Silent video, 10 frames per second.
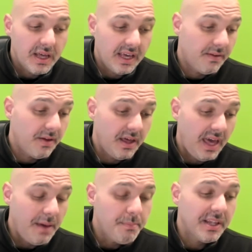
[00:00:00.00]
like
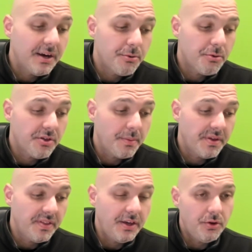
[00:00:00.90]
A players, are
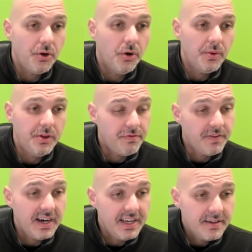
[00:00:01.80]
something that you go and you
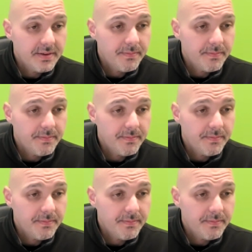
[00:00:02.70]
find,